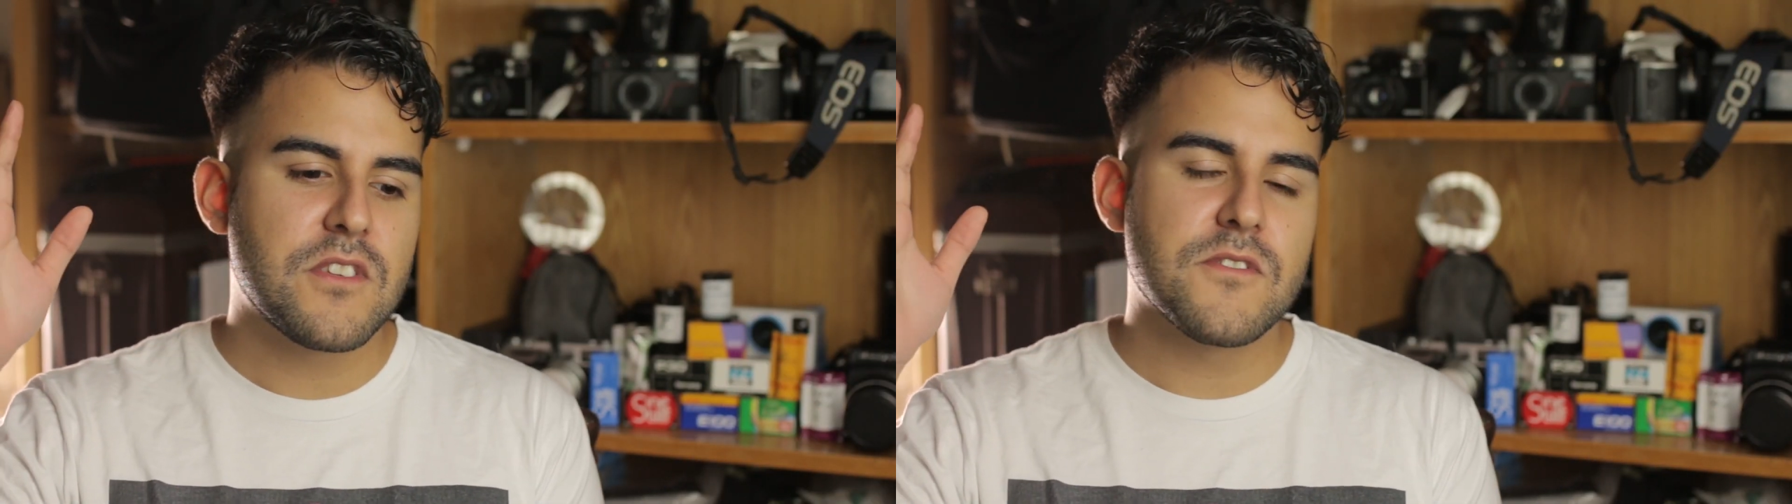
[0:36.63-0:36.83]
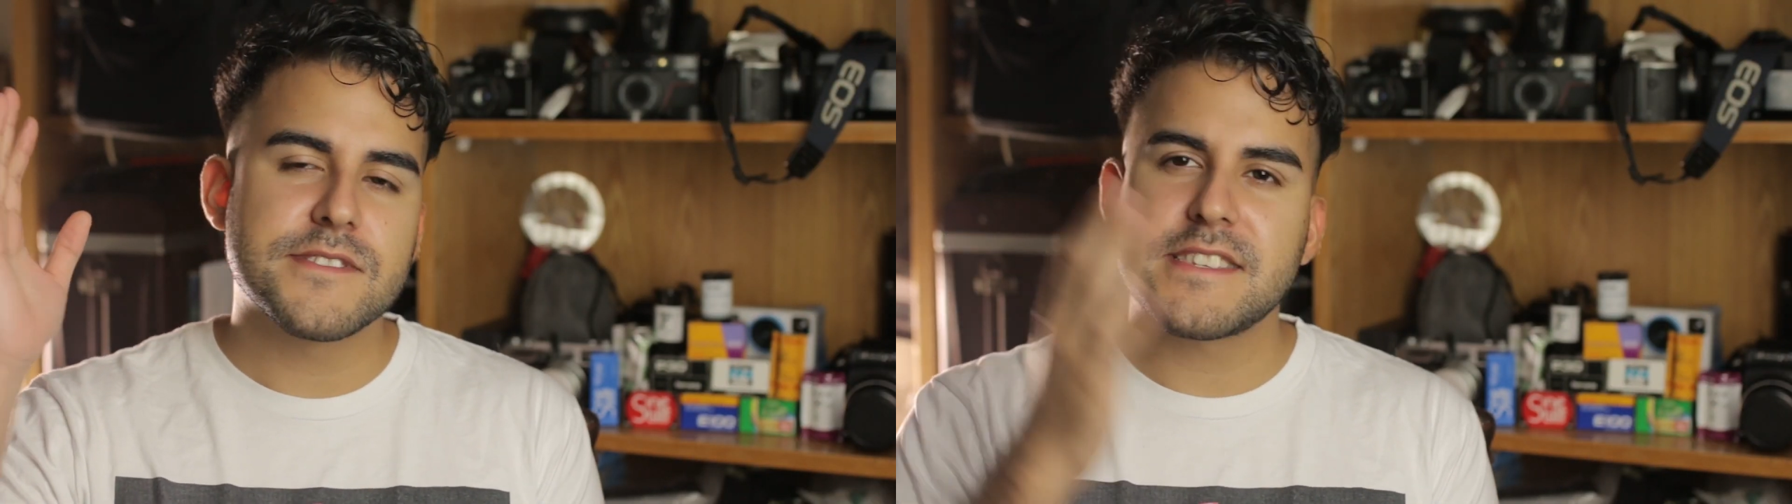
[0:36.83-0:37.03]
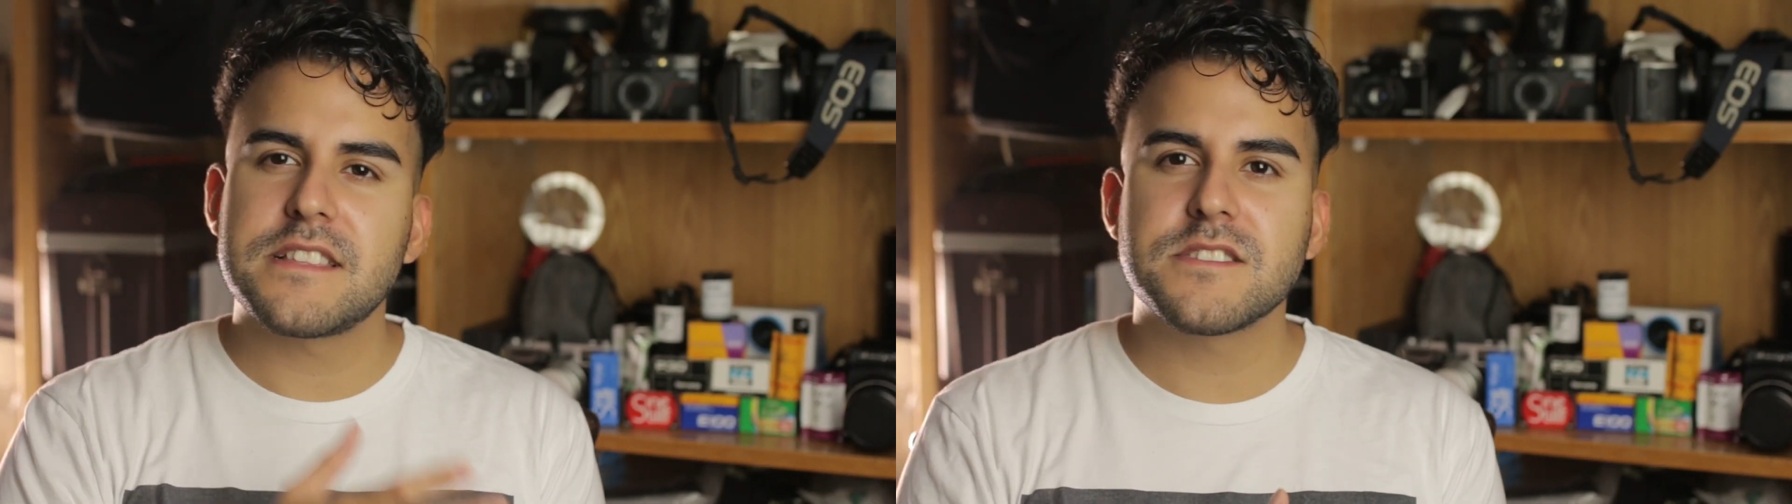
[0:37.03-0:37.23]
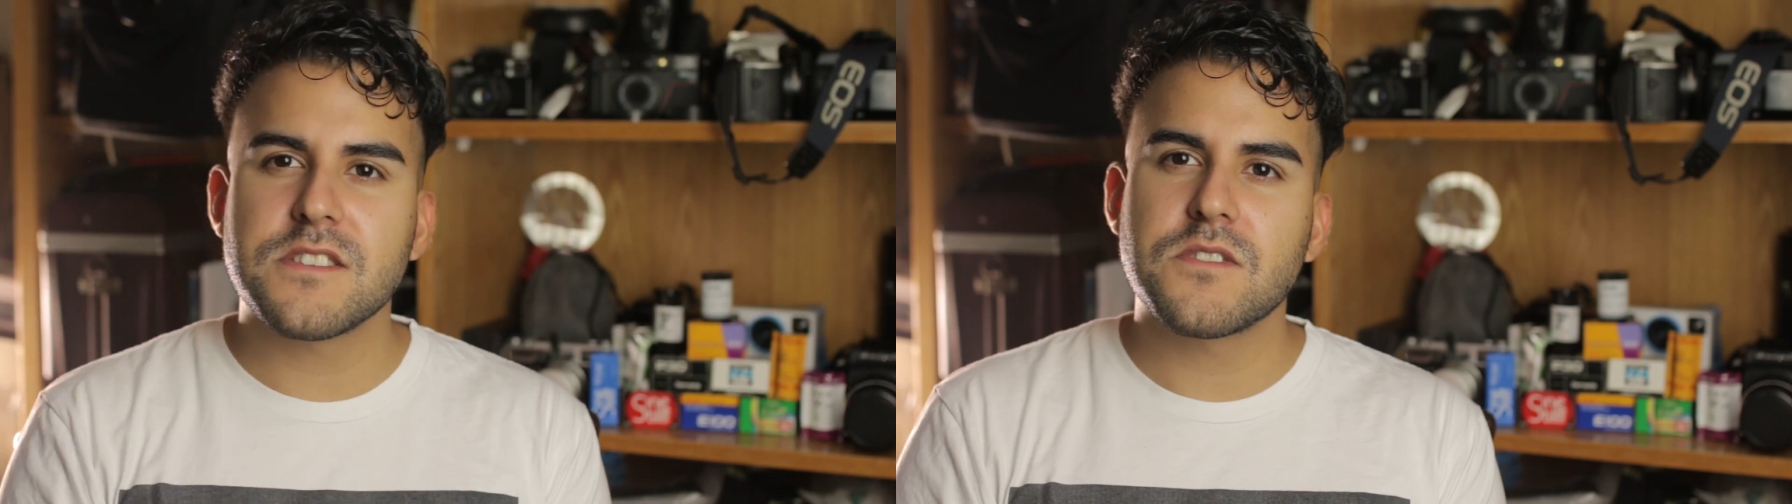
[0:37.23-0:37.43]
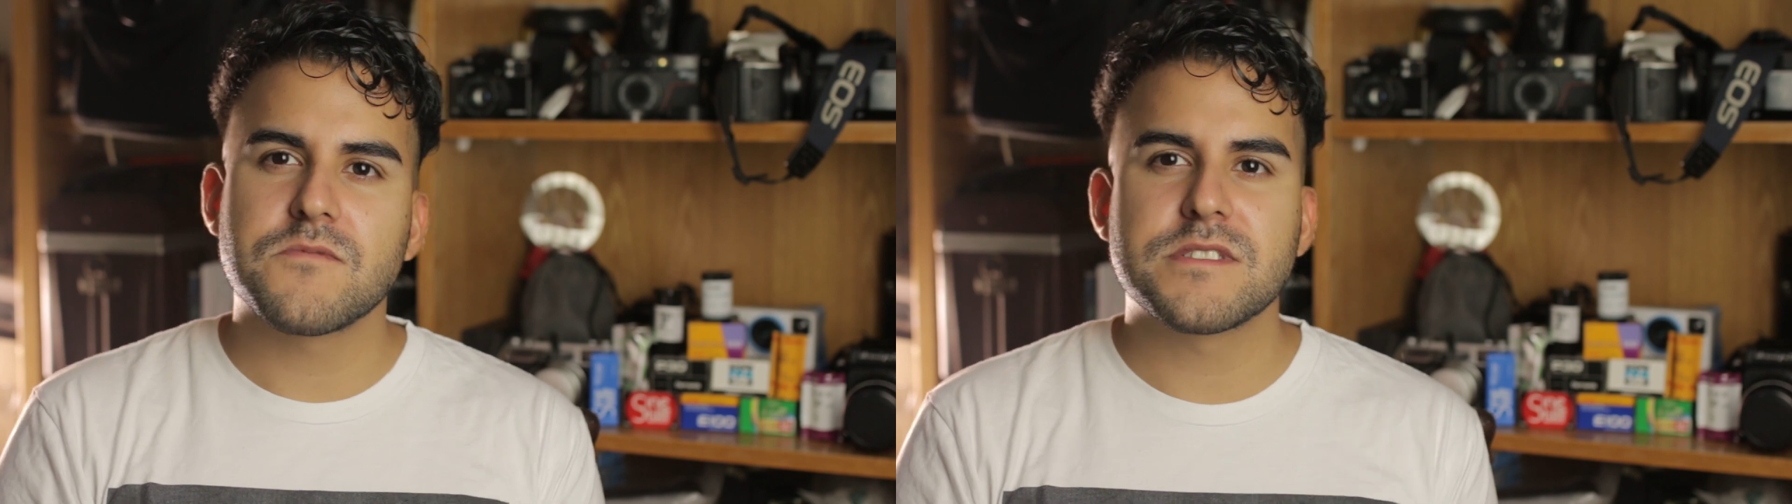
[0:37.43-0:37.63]
your
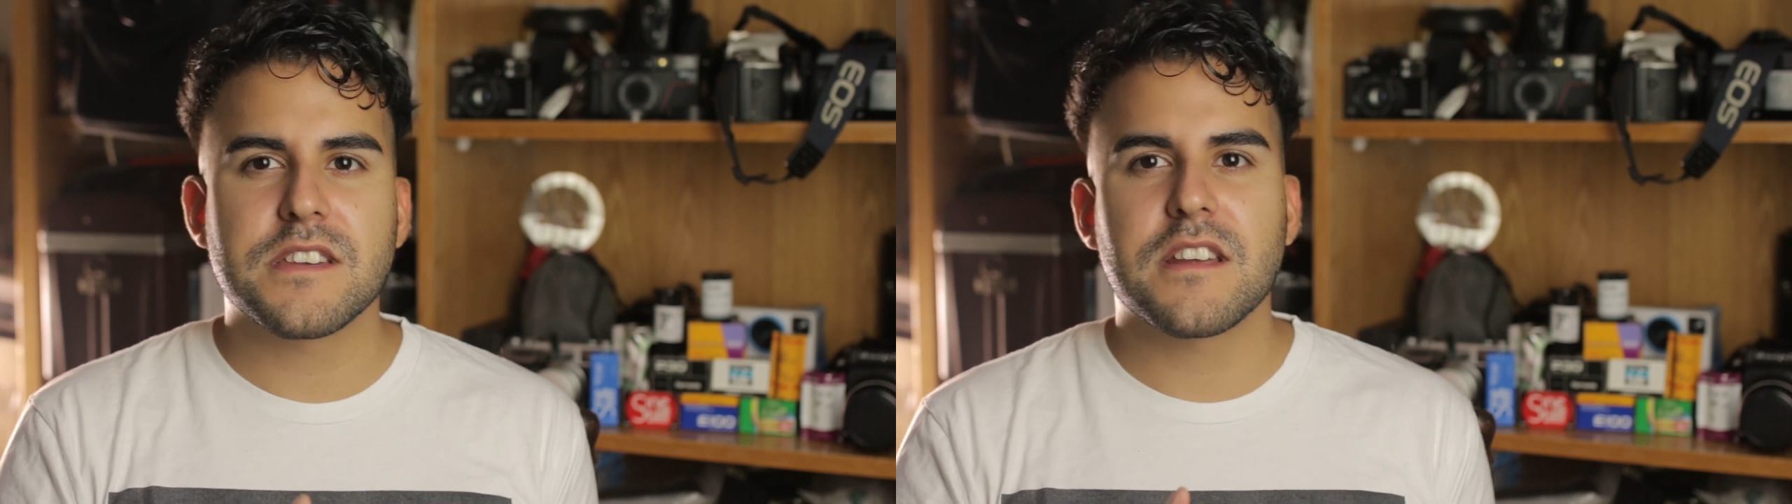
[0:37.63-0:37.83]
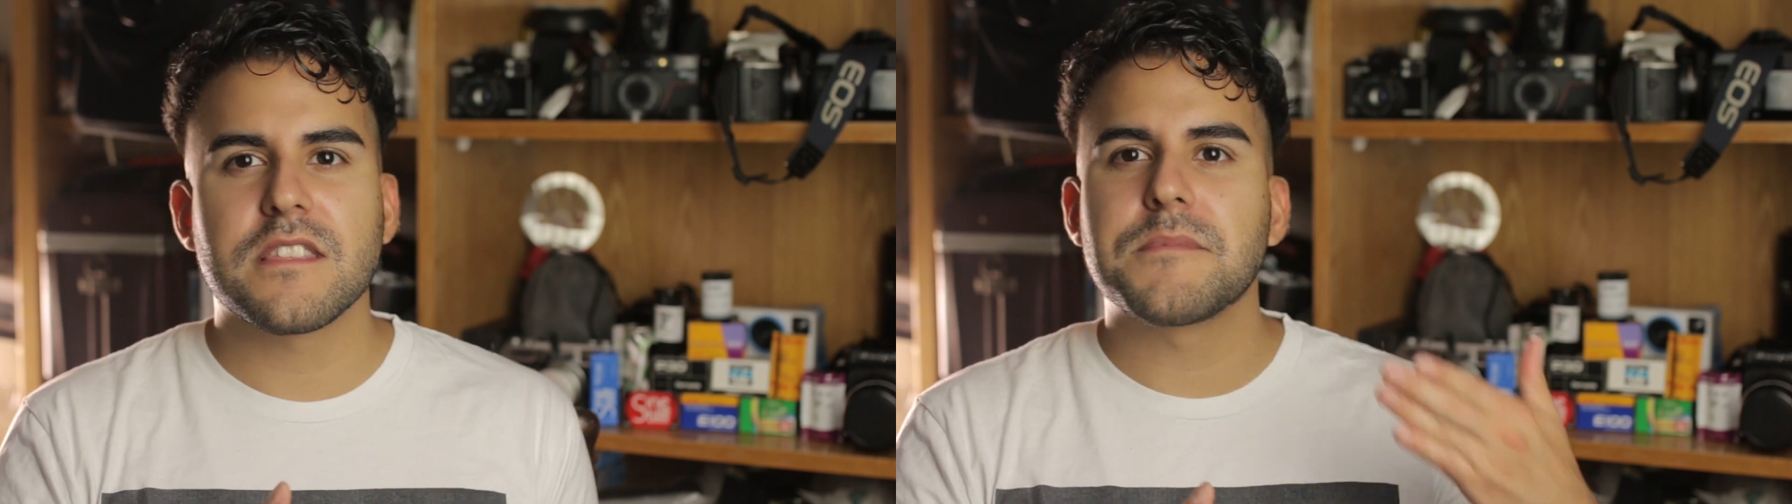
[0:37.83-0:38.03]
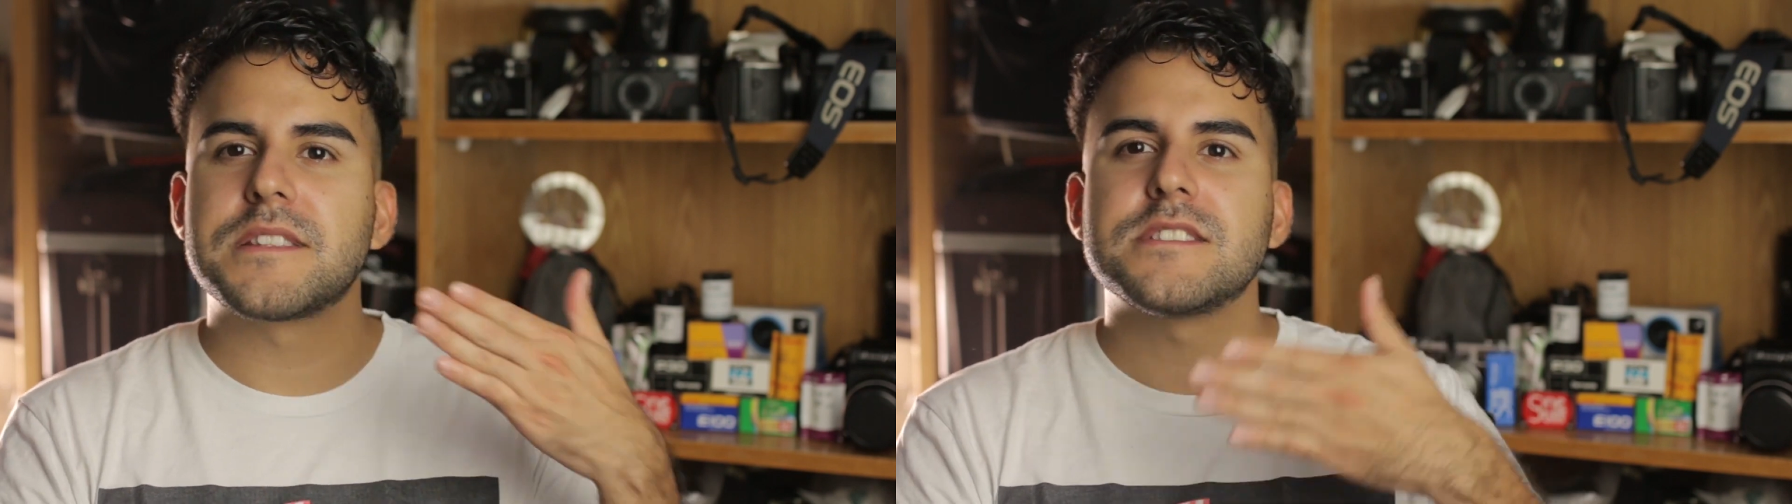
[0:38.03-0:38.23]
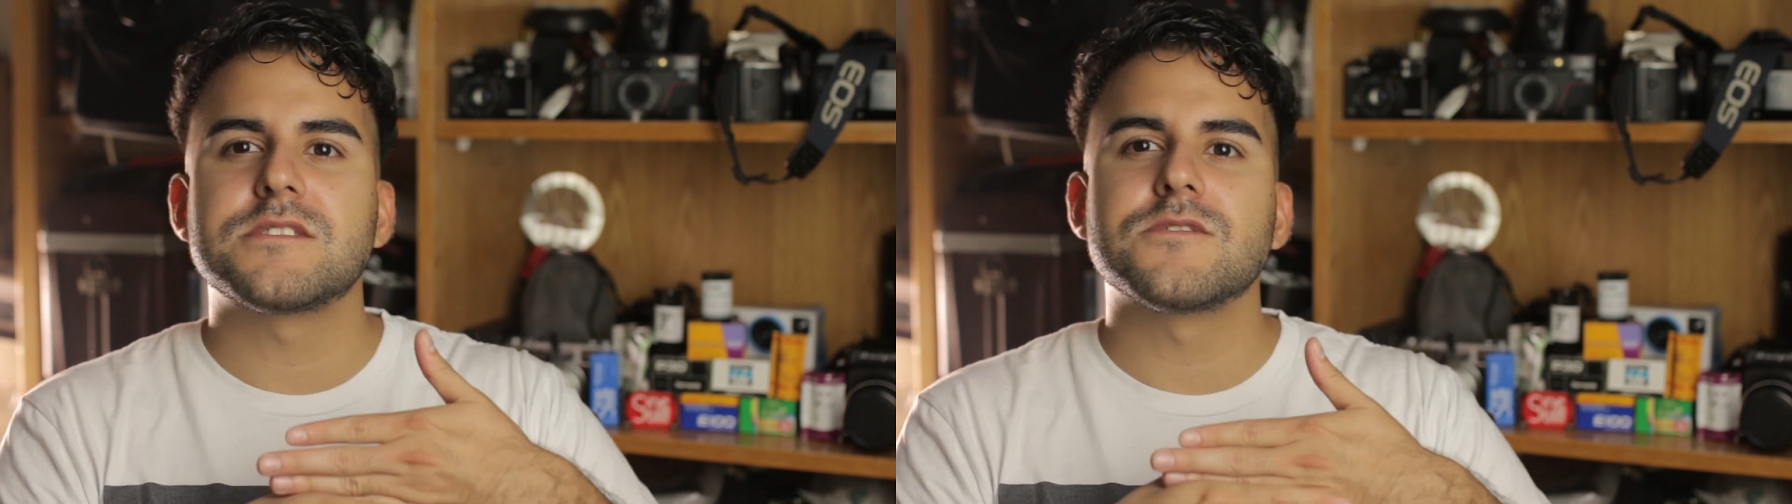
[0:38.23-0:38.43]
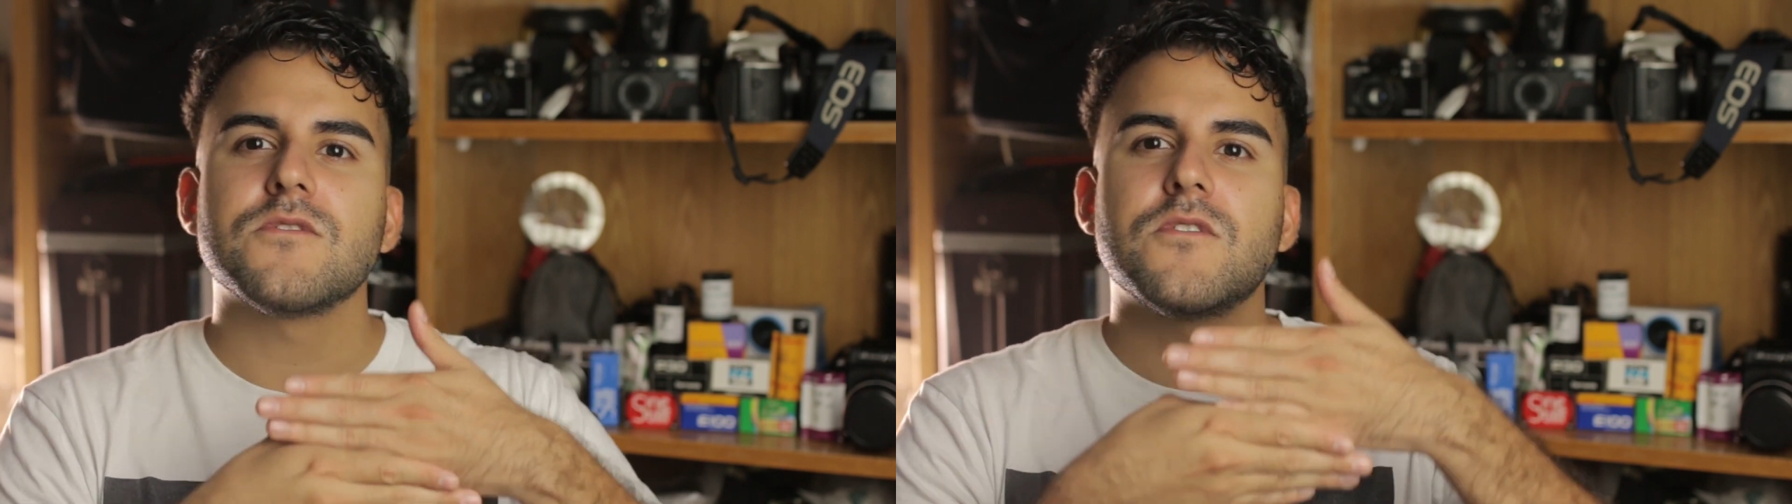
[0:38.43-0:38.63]
sensor, which can either be
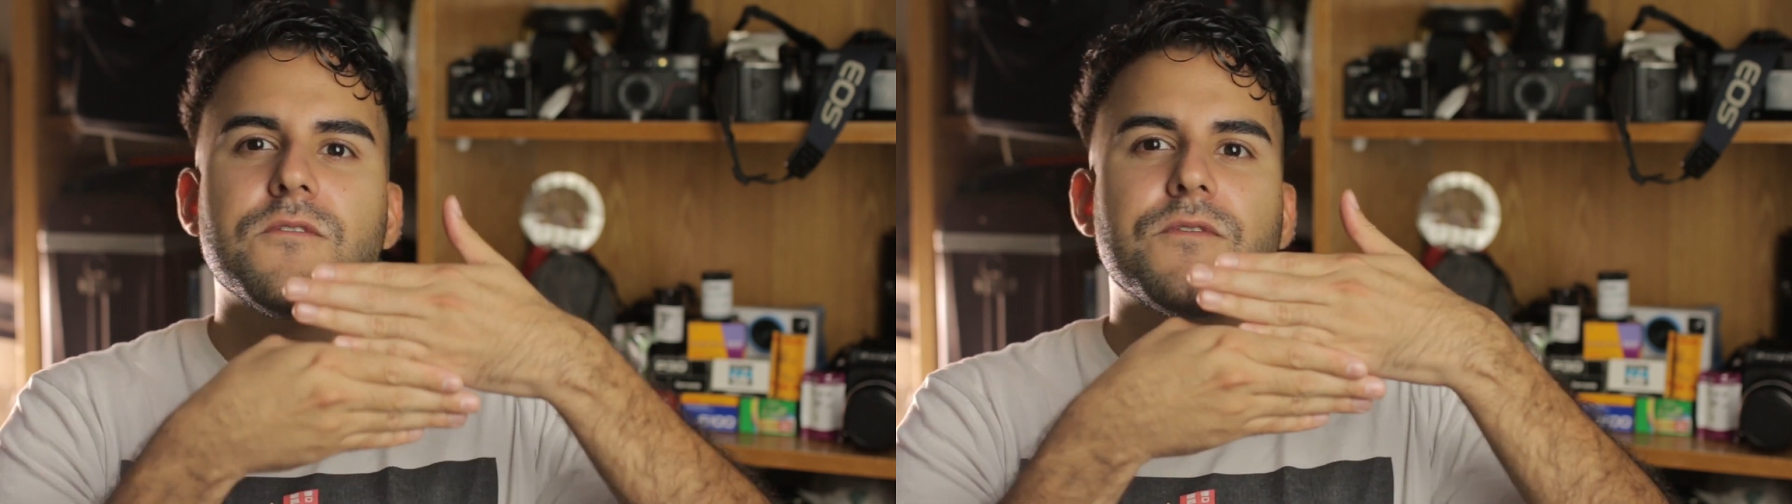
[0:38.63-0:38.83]
digital or